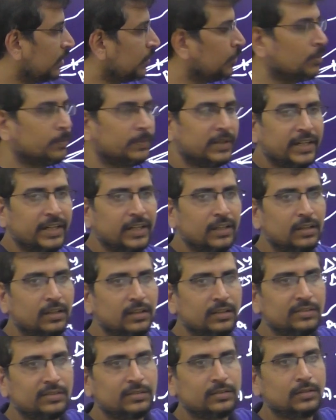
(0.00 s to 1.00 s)
the numerator
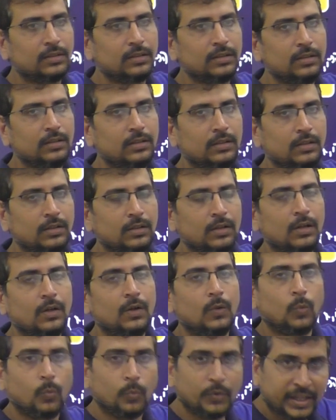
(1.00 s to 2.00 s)
is the
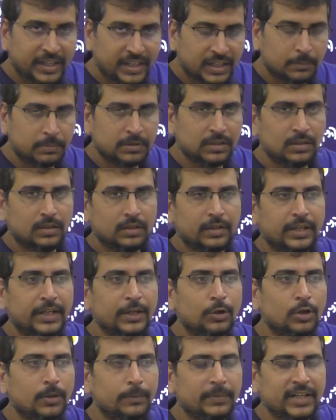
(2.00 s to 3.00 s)
variable,
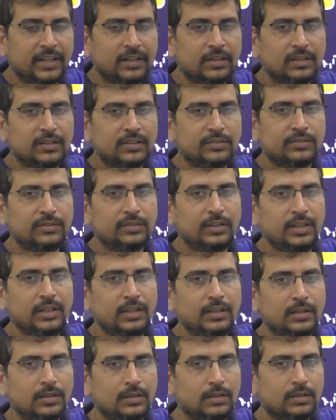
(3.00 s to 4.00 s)
denominator is the